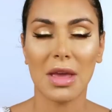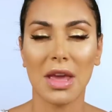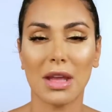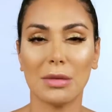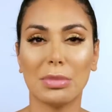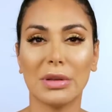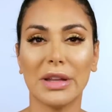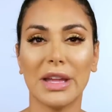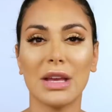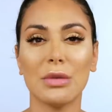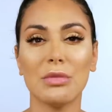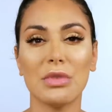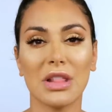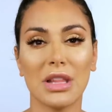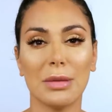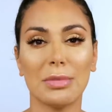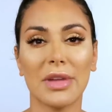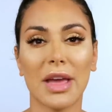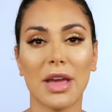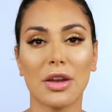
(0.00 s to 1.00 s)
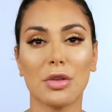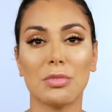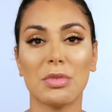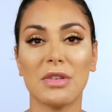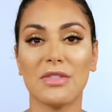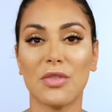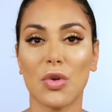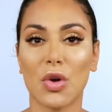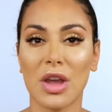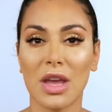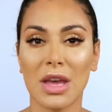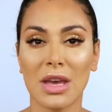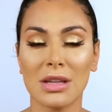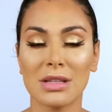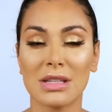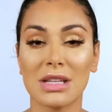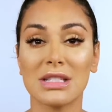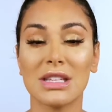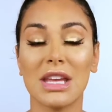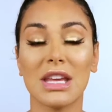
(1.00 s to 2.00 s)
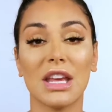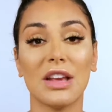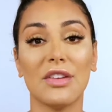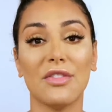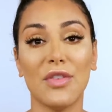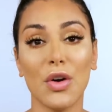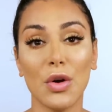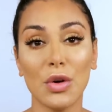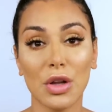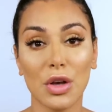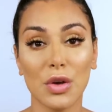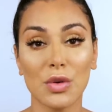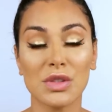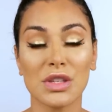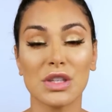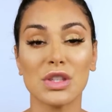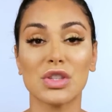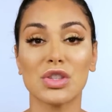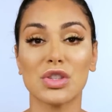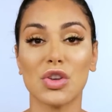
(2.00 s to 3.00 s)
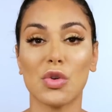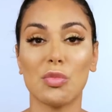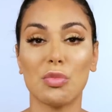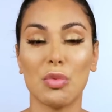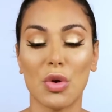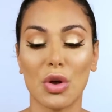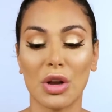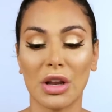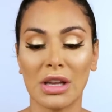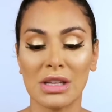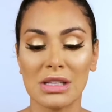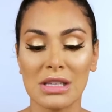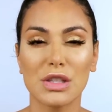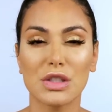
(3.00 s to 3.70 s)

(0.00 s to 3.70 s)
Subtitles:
and playing with lip liner beforehand and taking photos is so important.